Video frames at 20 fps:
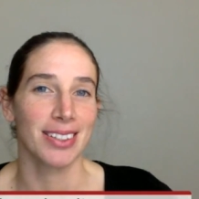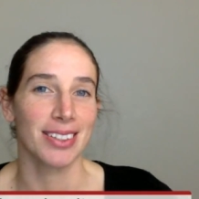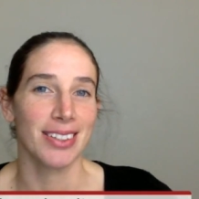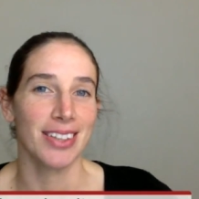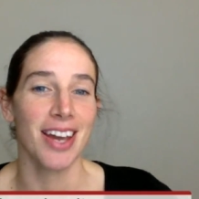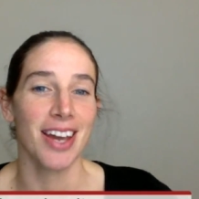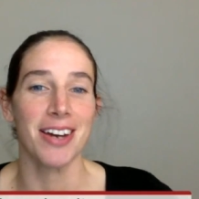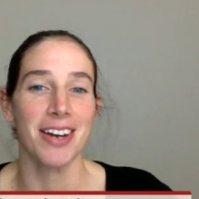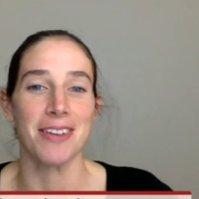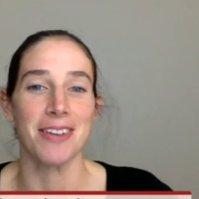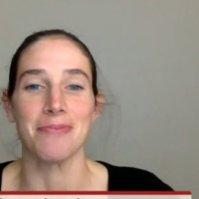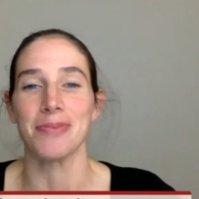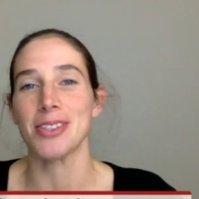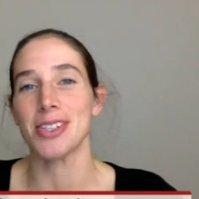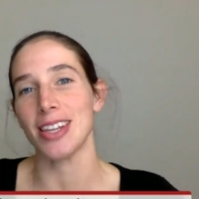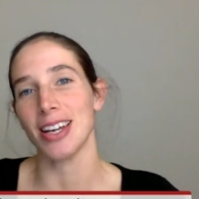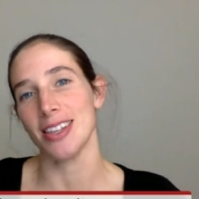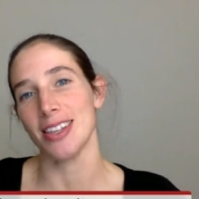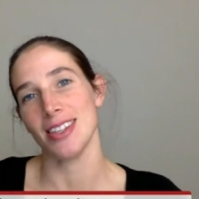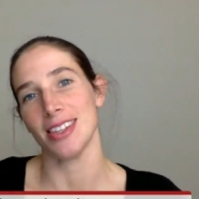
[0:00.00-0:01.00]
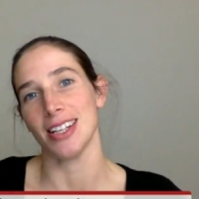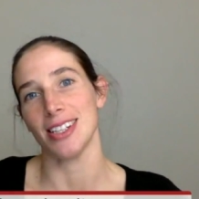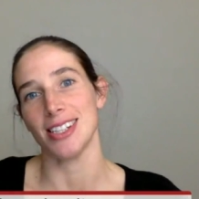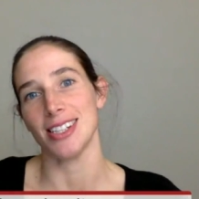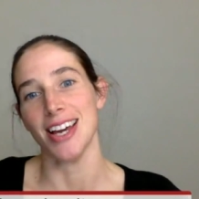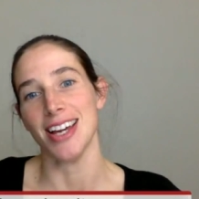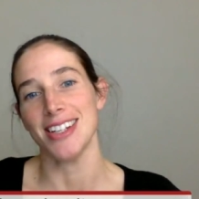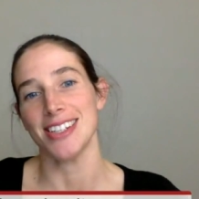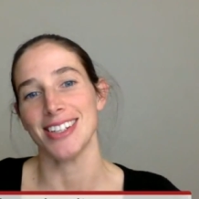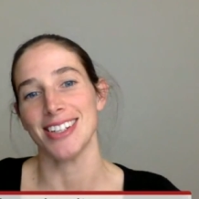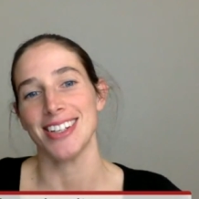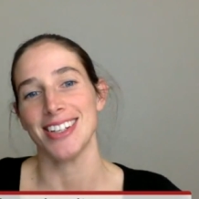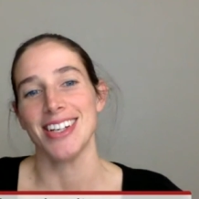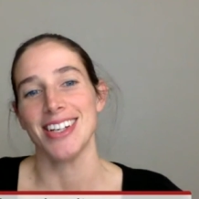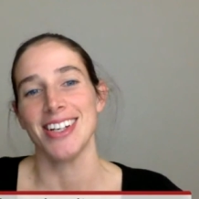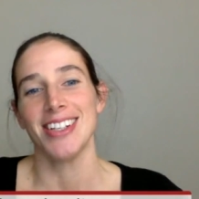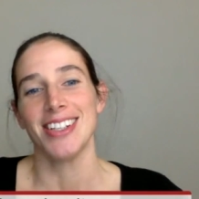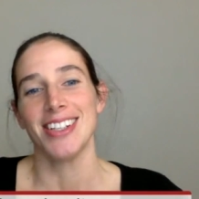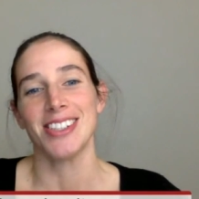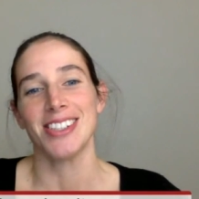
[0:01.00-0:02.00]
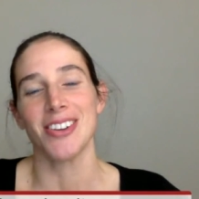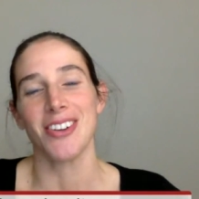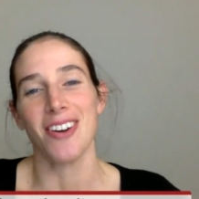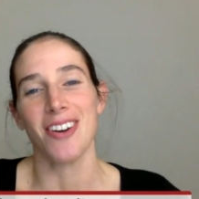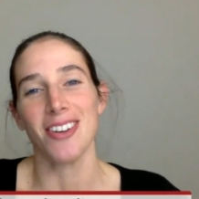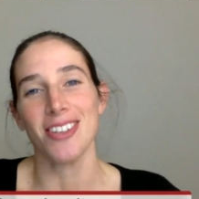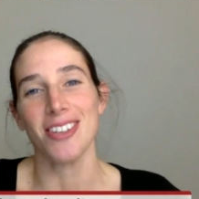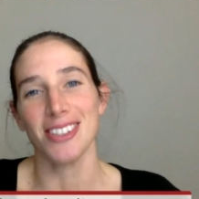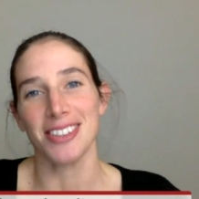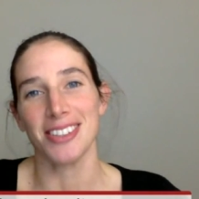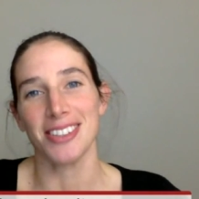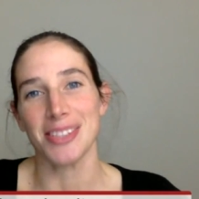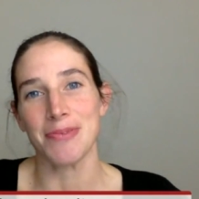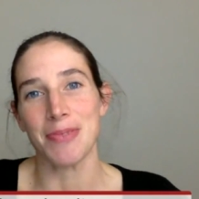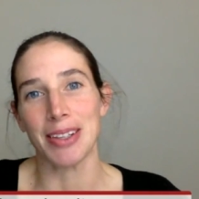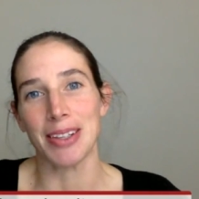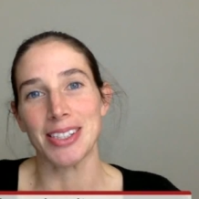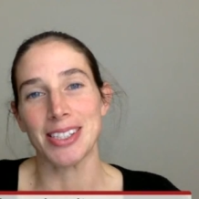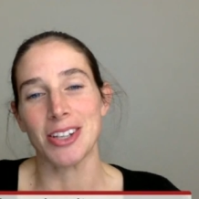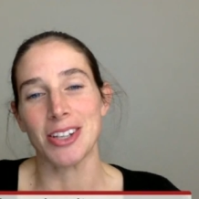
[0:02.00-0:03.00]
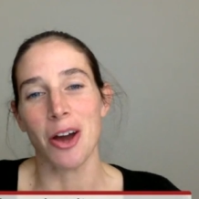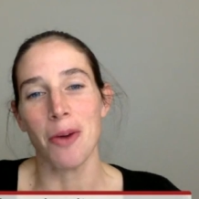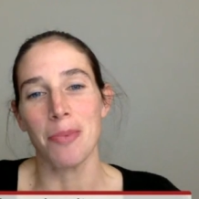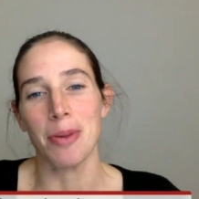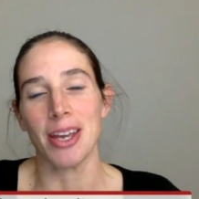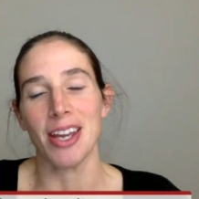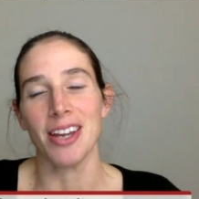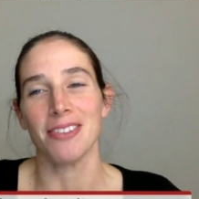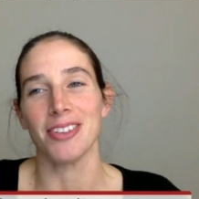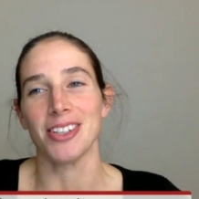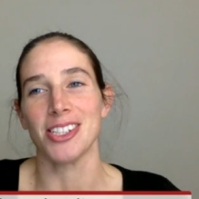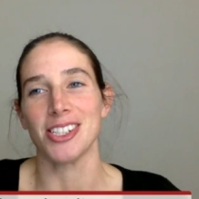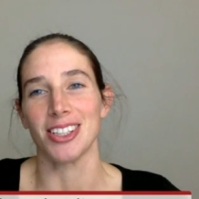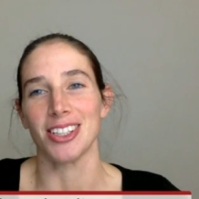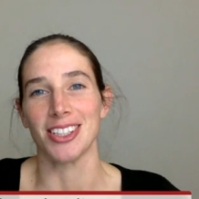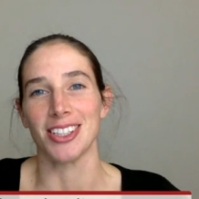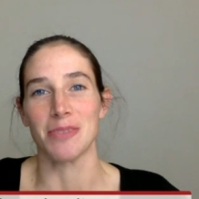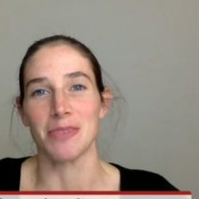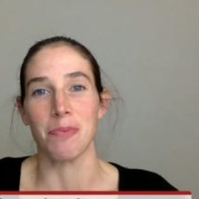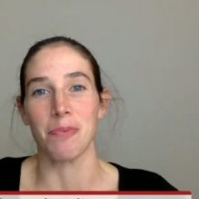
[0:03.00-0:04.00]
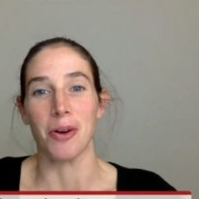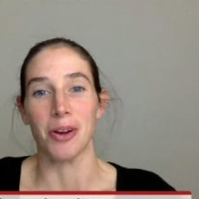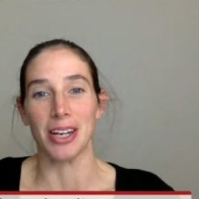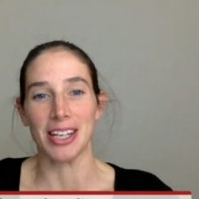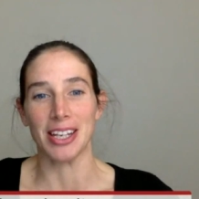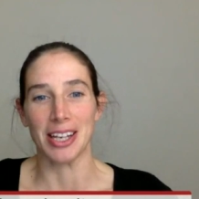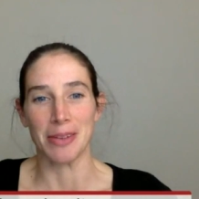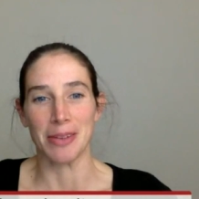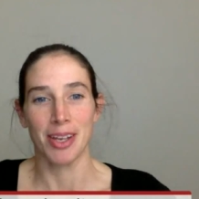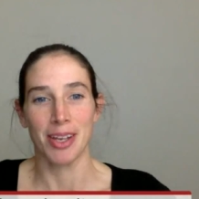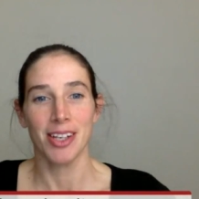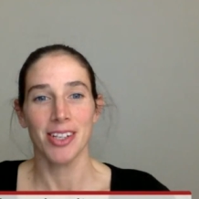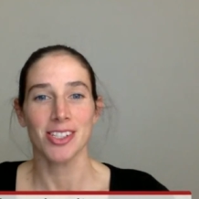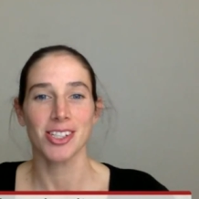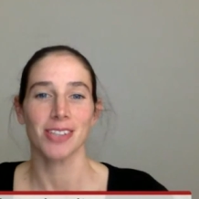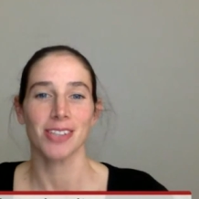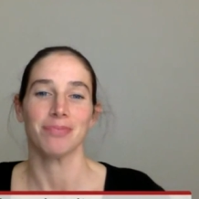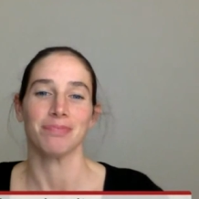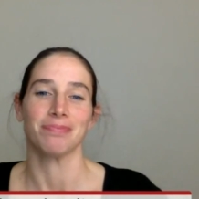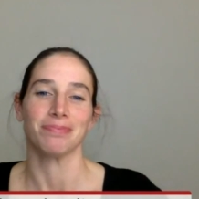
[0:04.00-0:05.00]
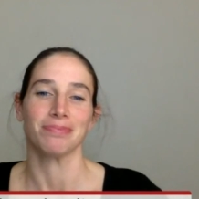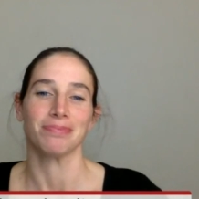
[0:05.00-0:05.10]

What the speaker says: Yeah, so I think that's that. So on to this month's topic, which is body image.